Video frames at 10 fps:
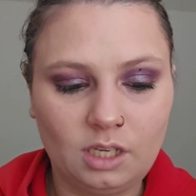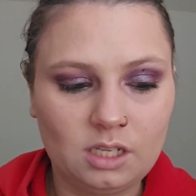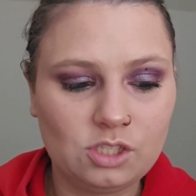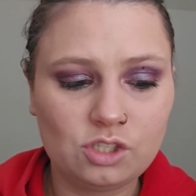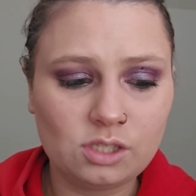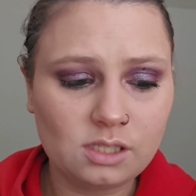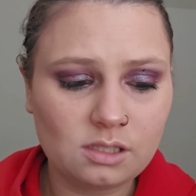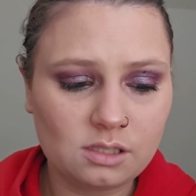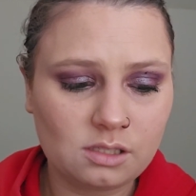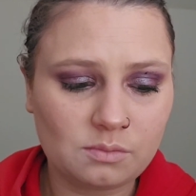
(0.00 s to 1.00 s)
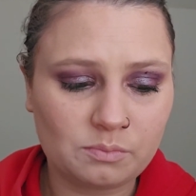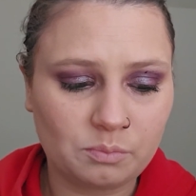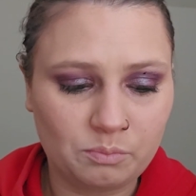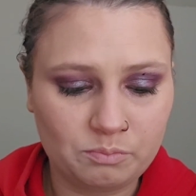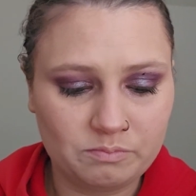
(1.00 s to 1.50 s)
It's just this,
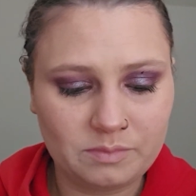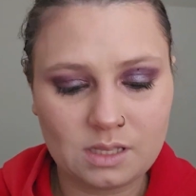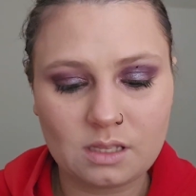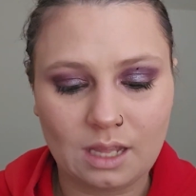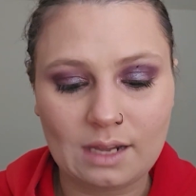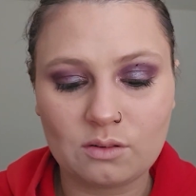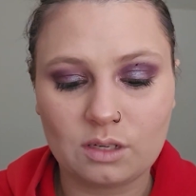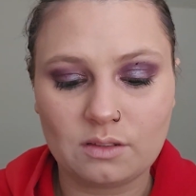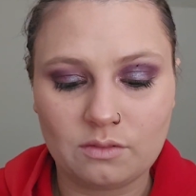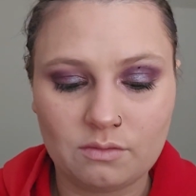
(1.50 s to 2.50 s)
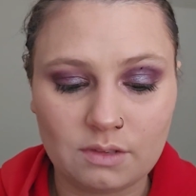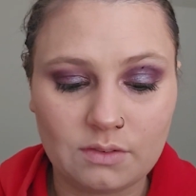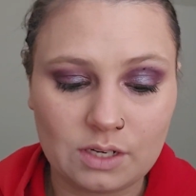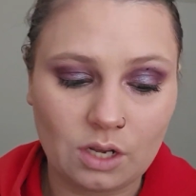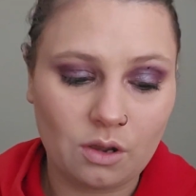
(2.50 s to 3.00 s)
I don't
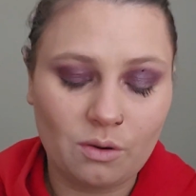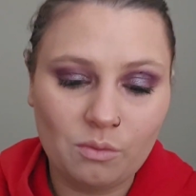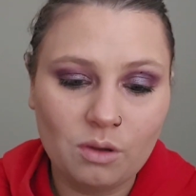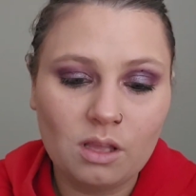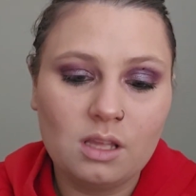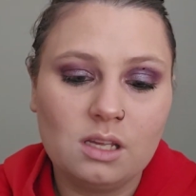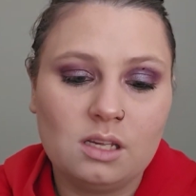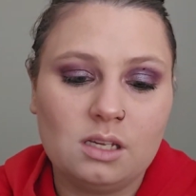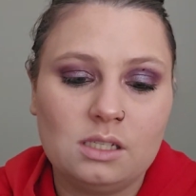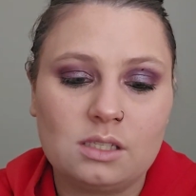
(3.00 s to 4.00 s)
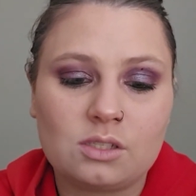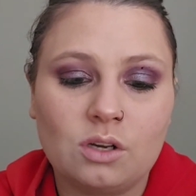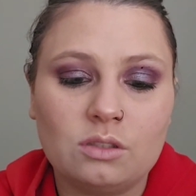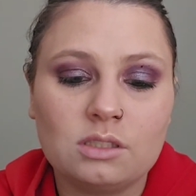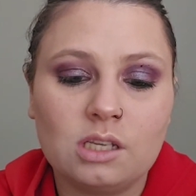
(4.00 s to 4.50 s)
even know. It's
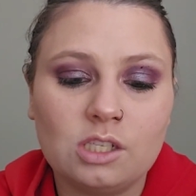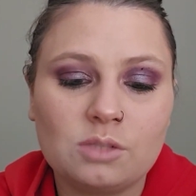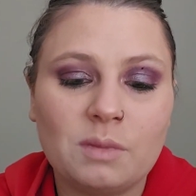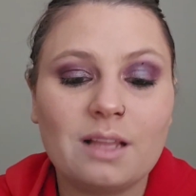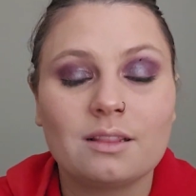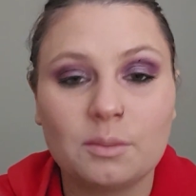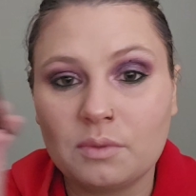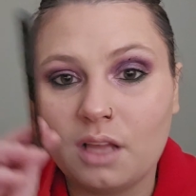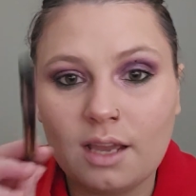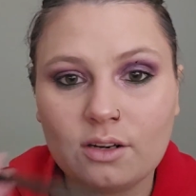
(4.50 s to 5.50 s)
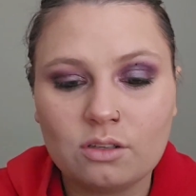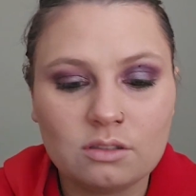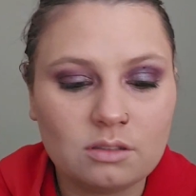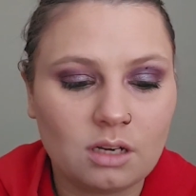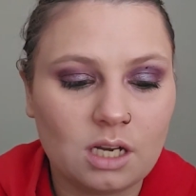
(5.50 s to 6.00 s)
called Touch My Lip
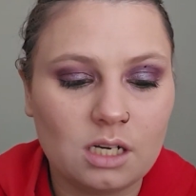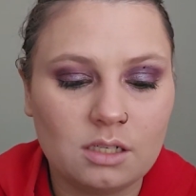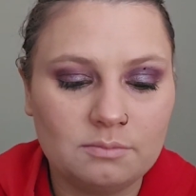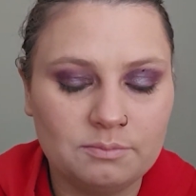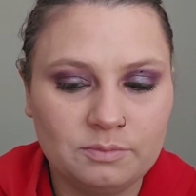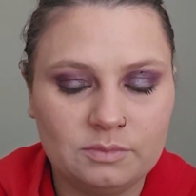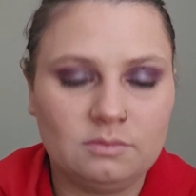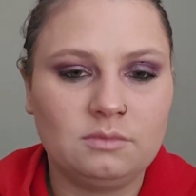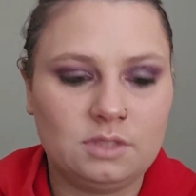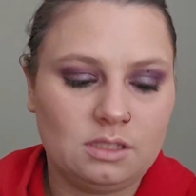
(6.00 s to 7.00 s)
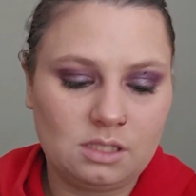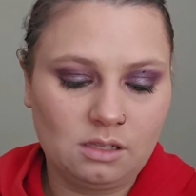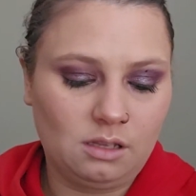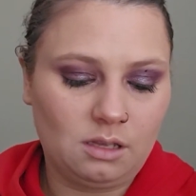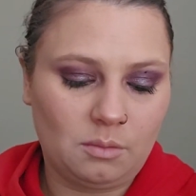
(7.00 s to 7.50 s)
Liner. It's
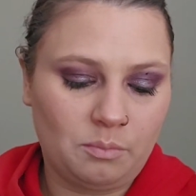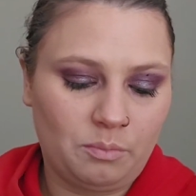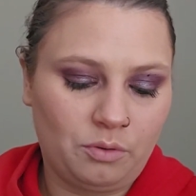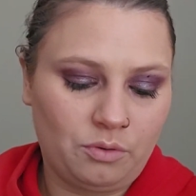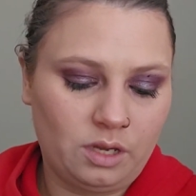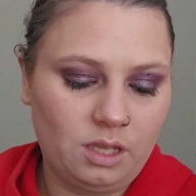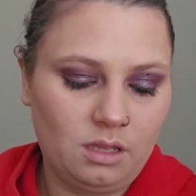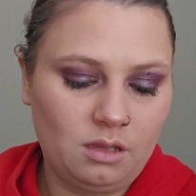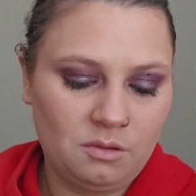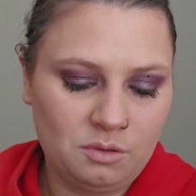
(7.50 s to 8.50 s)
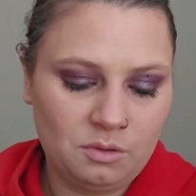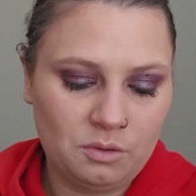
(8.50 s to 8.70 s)
in like a pretty